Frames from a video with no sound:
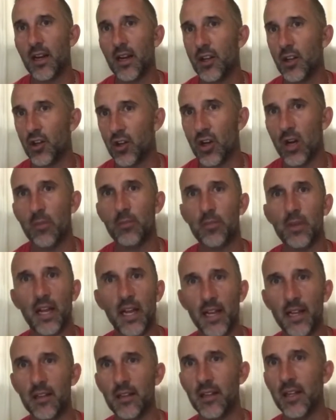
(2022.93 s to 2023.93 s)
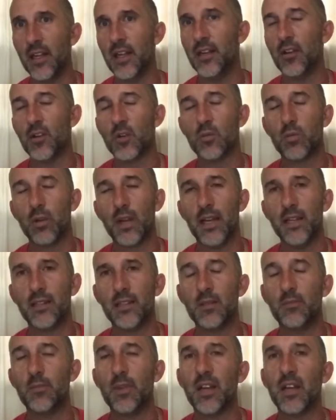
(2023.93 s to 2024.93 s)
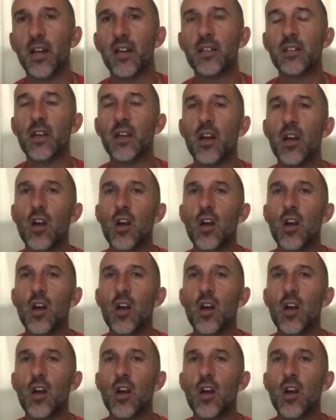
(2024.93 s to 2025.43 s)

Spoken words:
Europe, England, those places, because